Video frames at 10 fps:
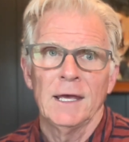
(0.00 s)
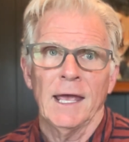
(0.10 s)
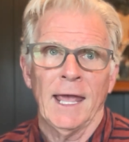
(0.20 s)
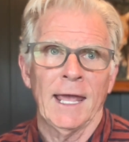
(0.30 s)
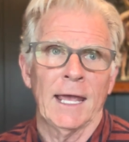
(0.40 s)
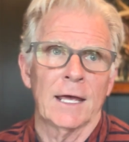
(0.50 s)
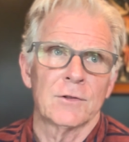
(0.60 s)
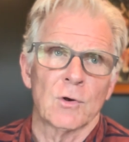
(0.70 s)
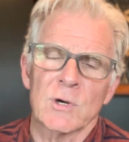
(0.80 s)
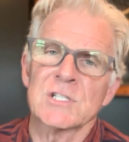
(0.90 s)

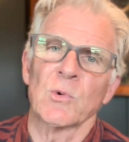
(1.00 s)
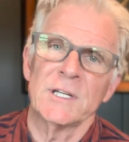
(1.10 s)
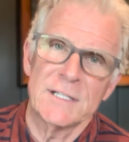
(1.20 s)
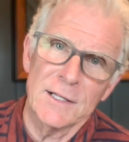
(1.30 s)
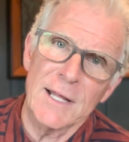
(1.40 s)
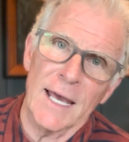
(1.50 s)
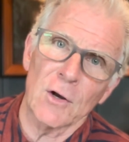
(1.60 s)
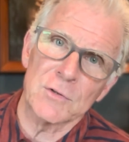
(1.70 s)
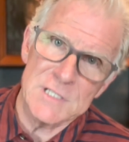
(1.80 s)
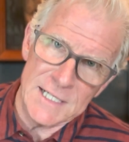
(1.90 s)
And the reason we did that
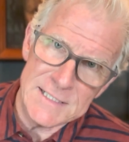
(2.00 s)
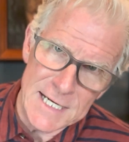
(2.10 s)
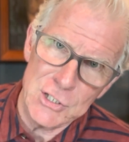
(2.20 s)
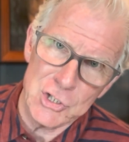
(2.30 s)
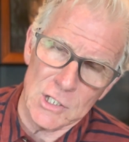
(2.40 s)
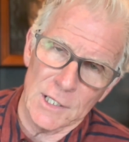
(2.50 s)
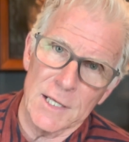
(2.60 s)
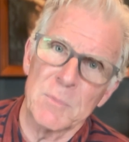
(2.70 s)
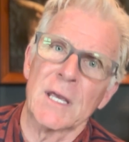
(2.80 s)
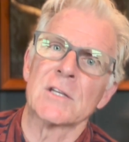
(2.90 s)
intentionally,
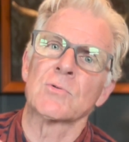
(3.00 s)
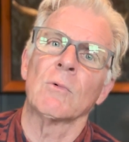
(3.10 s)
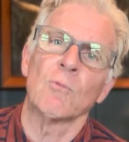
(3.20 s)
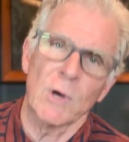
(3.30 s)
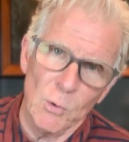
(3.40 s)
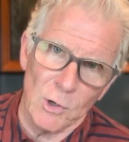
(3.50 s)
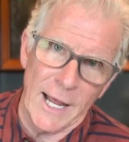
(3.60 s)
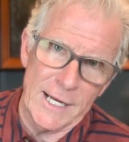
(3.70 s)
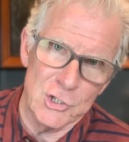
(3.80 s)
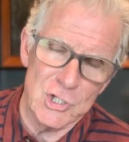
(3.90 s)
because we were
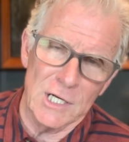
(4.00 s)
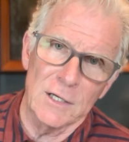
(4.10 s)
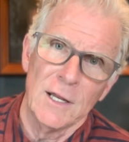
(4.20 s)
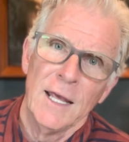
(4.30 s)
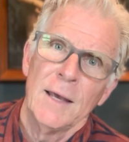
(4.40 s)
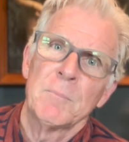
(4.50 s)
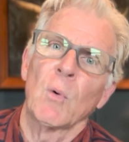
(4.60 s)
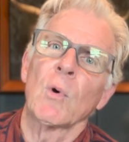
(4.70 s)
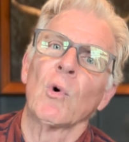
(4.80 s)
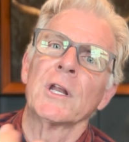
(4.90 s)
aging, but
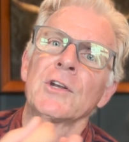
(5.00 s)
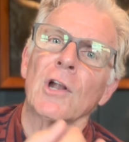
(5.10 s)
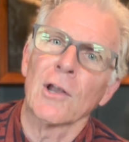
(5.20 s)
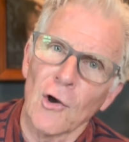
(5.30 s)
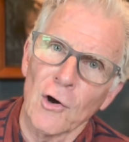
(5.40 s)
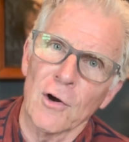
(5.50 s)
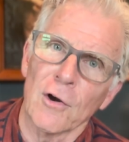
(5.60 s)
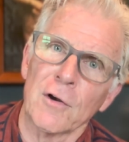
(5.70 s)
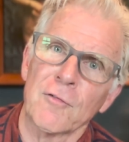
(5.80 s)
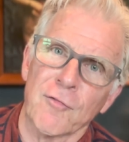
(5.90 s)
we wanted to
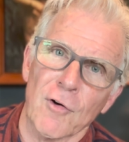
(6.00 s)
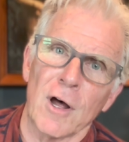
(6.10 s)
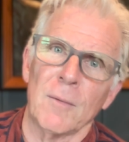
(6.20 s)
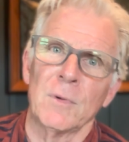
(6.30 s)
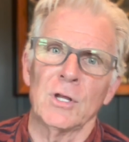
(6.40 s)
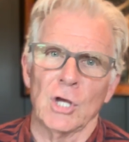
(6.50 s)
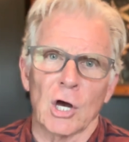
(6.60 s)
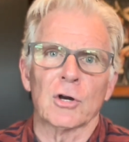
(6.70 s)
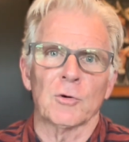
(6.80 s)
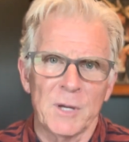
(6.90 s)
learn from
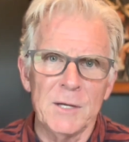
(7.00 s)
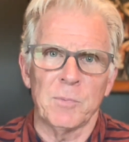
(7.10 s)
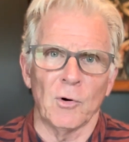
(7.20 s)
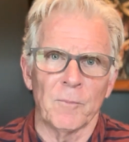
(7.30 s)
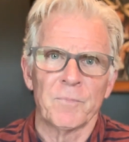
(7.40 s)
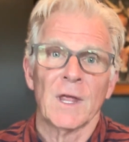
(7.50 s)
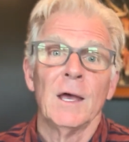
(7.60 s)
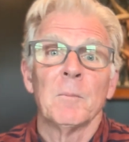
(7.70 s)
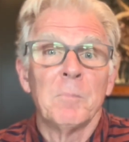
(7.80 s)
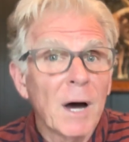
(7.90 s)
younger people.
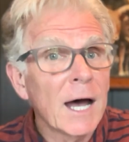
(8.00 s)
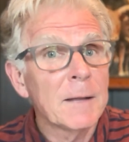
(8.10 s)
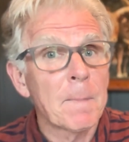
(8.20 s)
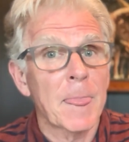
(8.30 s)
But